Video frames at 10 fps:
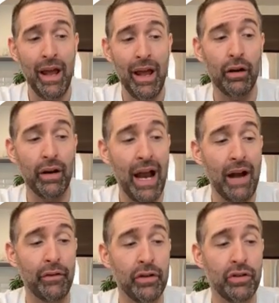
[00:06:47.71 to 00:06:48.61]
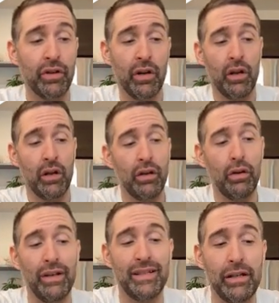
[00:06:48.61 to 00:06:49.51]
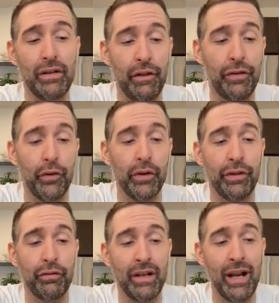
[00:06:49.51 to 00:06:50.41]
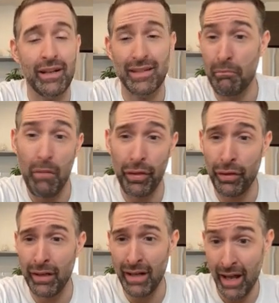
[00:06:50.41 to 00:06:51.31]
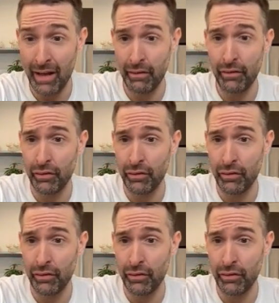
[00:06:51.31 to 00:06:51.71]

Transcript: And on average, let's say you get 33x a monthly net,